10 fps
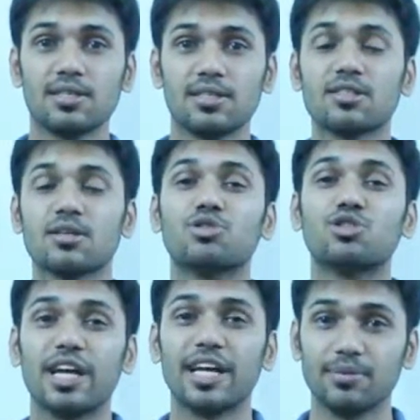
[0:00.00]
some
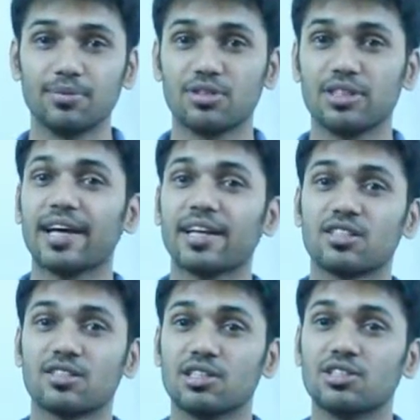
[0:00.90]
shapes
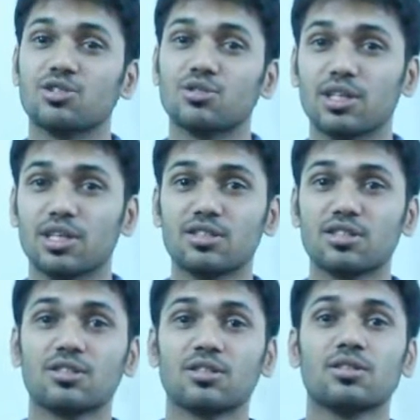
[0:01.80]
that the
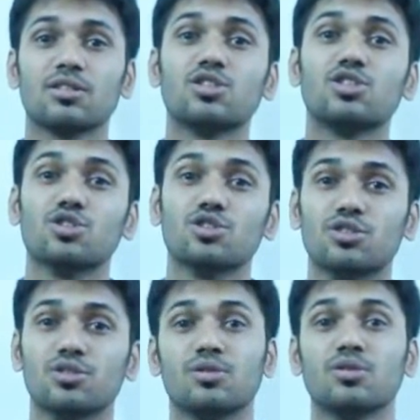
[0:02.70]
students should
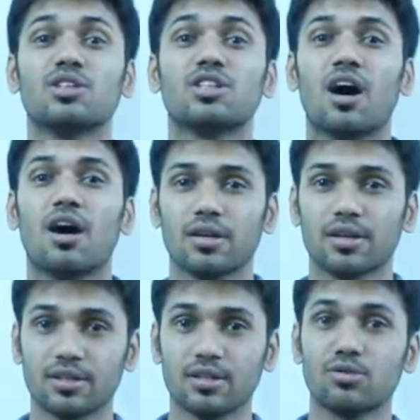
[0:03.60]

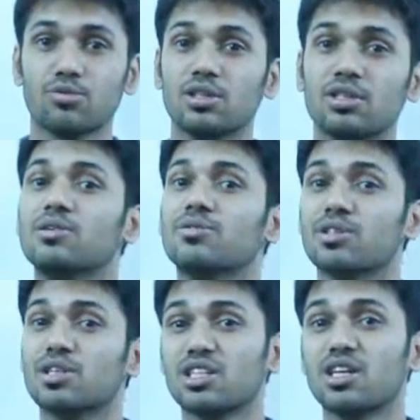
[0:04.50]
color with
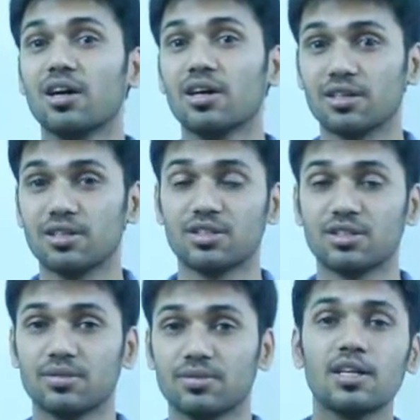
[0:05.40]
different colors.
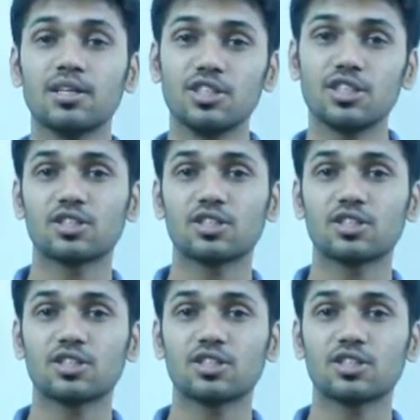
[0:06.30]
Just